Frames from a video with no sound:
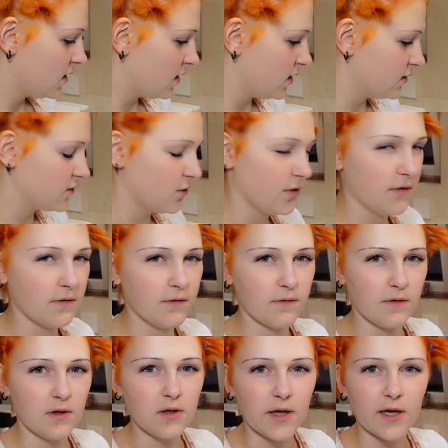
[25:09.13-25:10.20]
So I
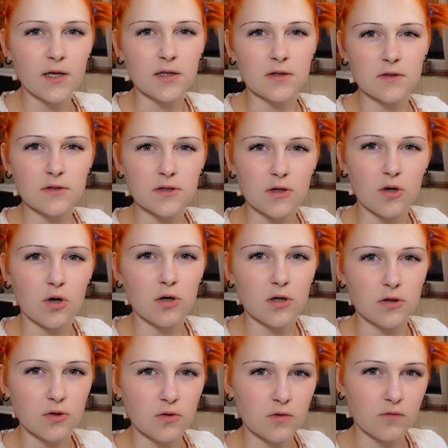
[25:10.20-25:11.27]
feel like it's gonna
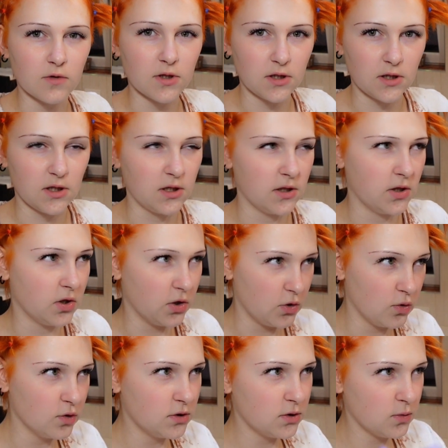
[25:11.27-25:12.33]
look really
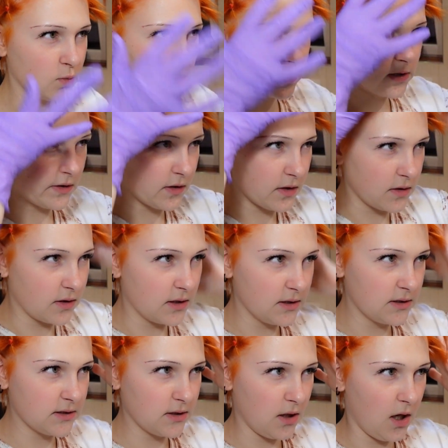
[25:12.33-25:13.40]
good with
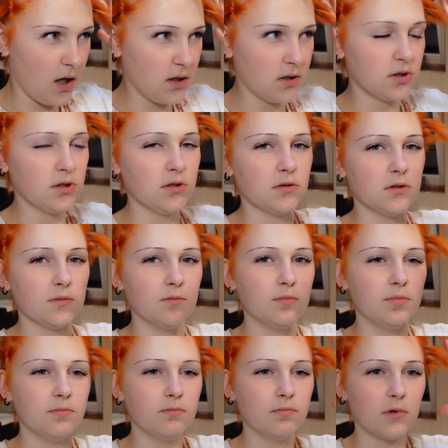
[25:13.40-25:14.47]
this color. So it's
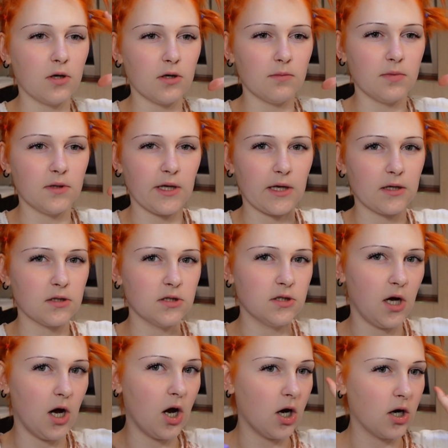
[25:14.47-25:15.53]
gonna be like
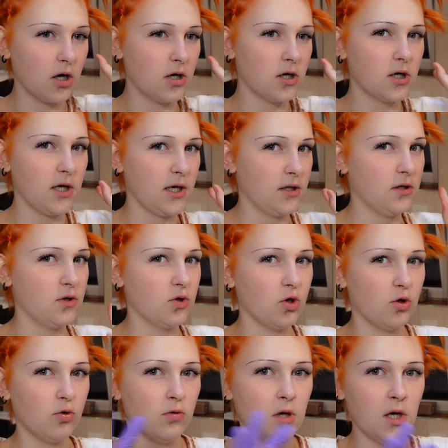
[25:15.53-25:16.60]
dark and, you
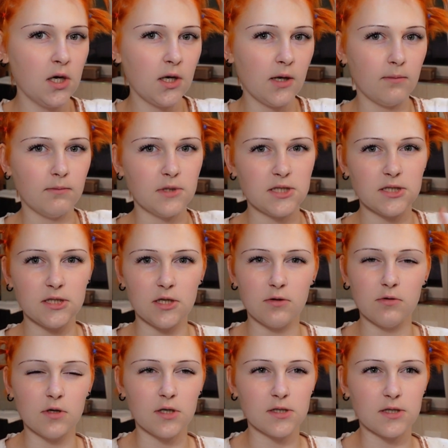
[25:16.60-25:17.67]
know,
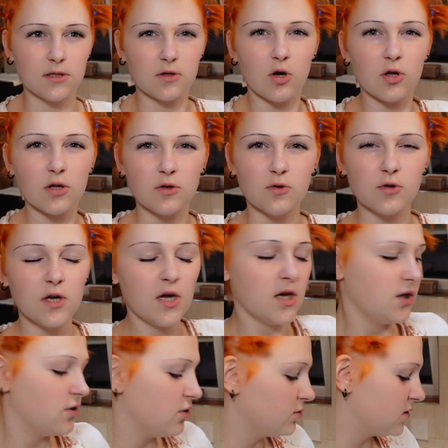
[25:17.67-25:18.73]
mysterious, and gonna look,
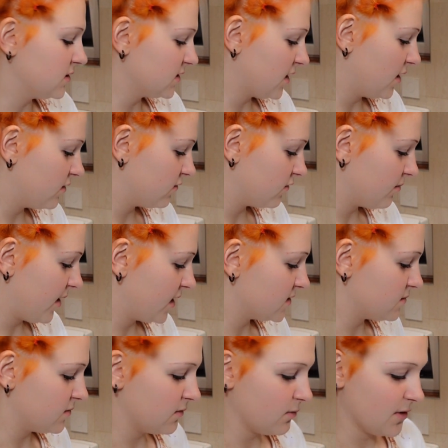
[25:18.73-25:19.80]
you know, this color reminds
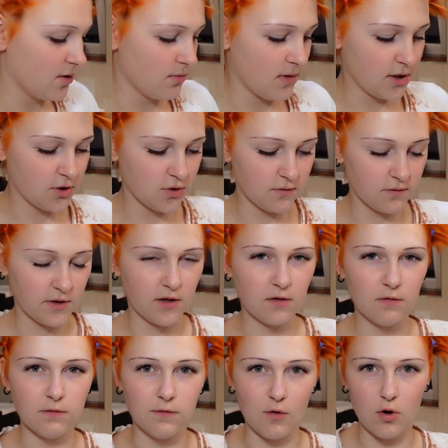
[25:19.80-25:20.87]
me very much of like
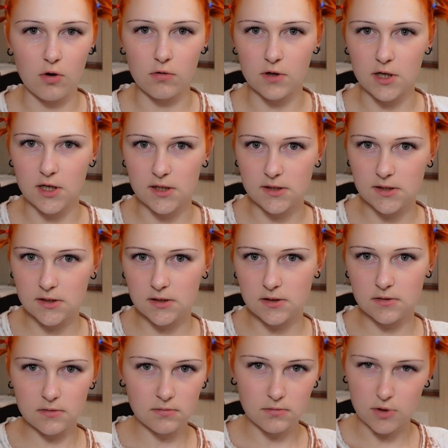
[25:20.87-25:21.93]

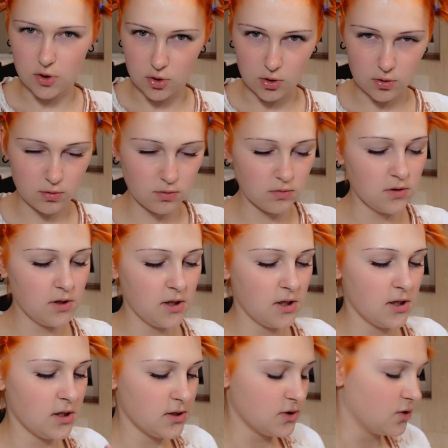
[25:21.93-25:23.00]
forest, you know.
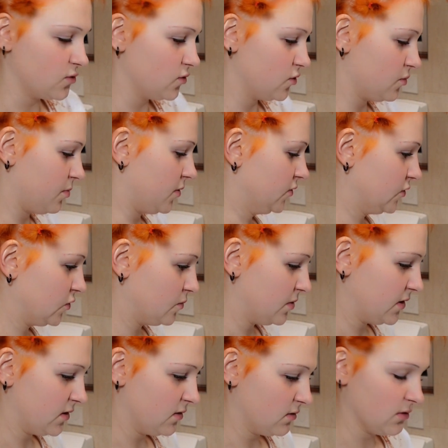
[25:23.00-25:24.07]
So it's supposed to
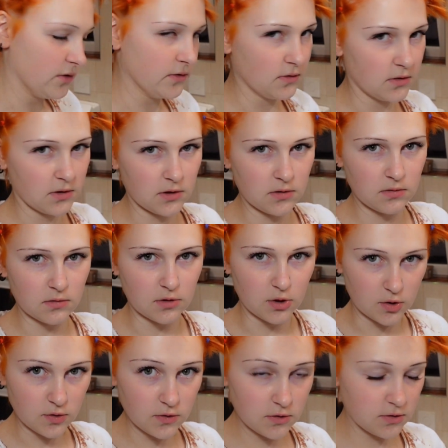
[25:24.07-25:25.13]
be look
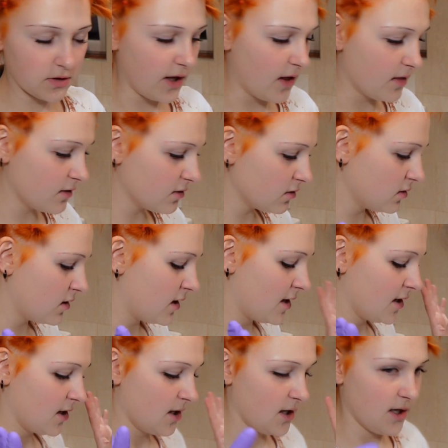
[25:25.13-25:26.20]
good together.
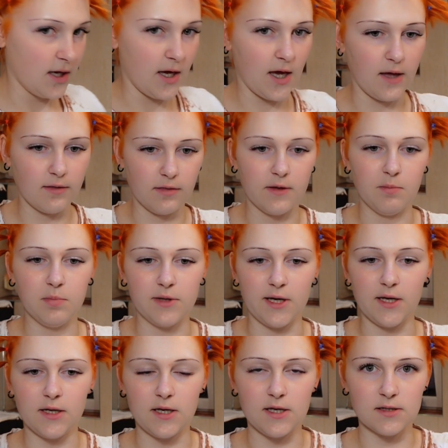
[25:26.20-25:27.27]
And the
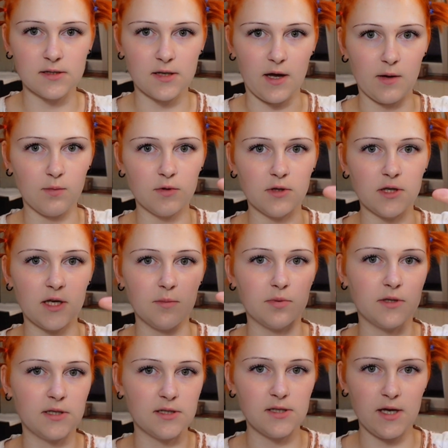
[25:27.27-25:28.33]
plan is I will keep
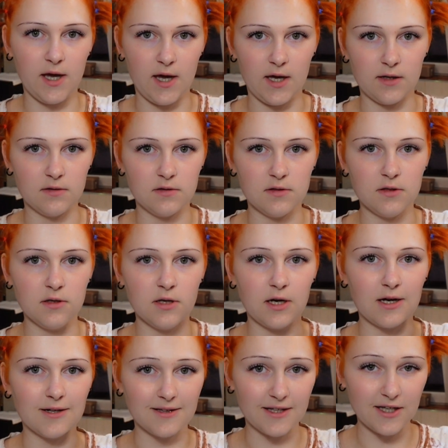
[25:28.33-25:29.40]
this hand
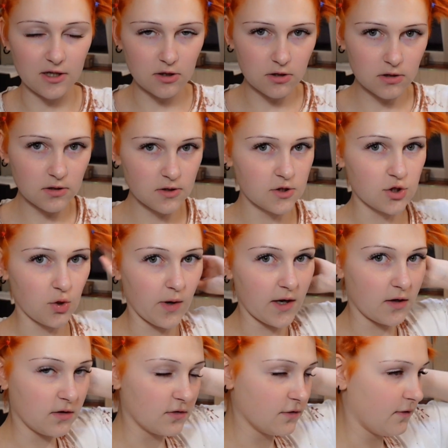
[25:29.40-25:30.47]
clear so I
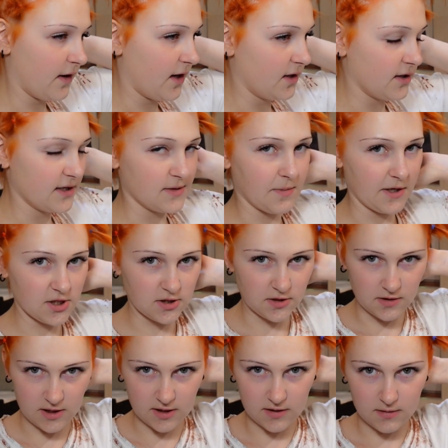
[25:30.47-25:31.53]
could find,
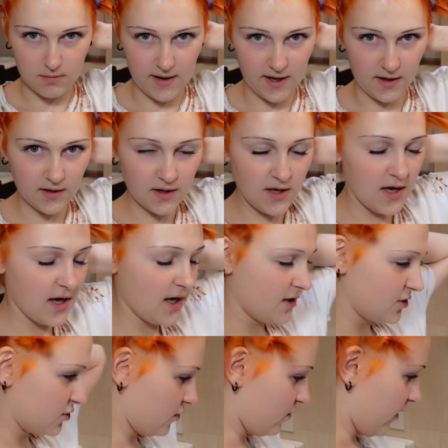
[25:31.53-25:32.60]
especially in the back,
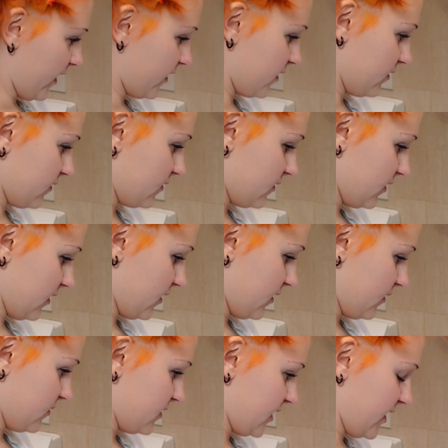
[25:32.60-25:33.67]
so I could
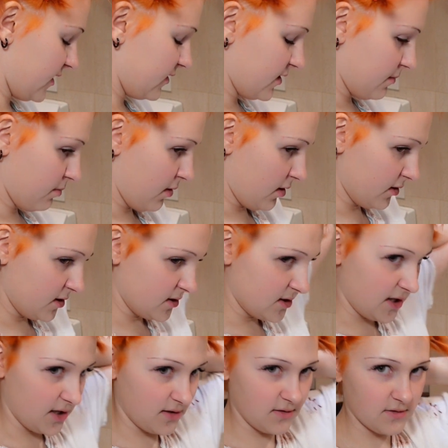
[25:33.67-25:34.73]
take the
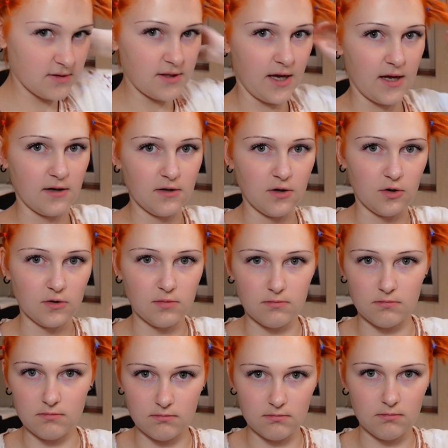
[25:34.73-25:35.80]
ponytails and not
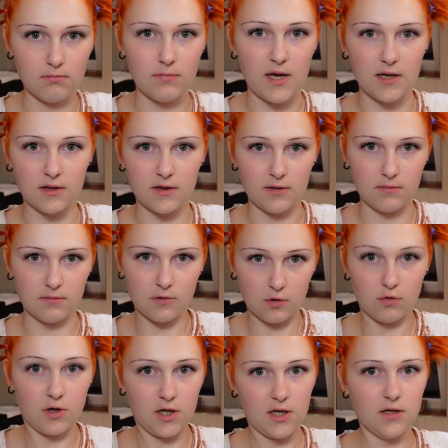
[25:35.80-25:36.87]
make them
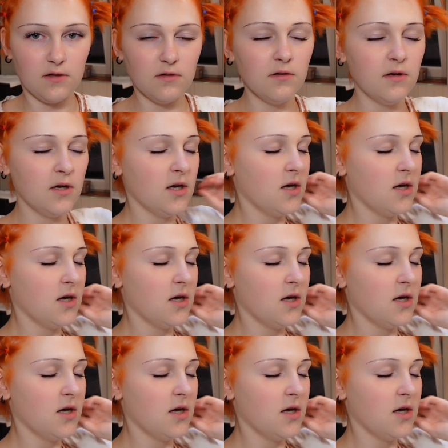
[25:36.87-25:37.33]
green,